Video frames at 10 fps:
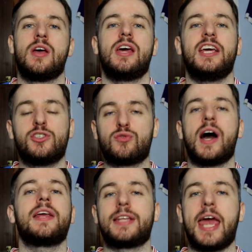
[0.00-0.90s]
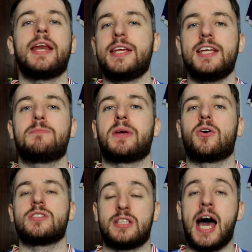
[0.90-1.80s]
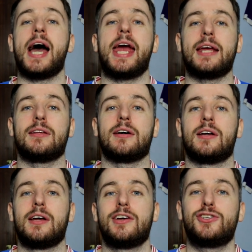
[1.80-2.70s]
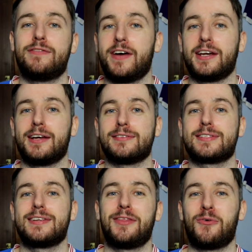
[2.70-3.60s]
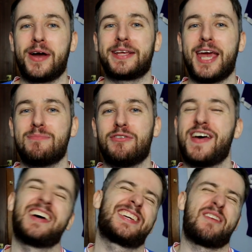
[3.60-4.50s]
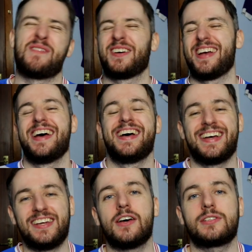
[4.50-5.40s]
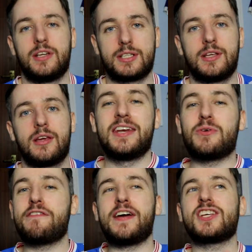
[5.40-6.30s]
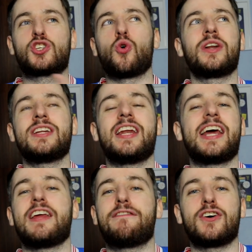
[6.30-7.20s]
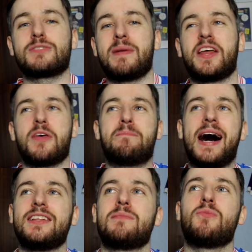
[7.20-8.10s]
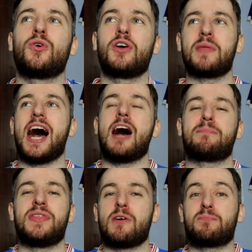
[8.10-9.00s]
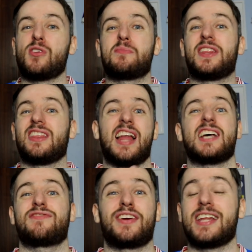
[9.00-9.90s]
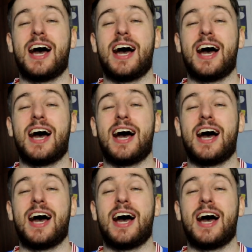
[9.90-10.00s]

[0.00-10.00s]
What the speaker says: he's Ryan Kent-ed, because that header should finance the Ryan Kent move. No, seriously. Now, you think scoring the 91st minute, the pandemonium that happened, that would probably be the last thing that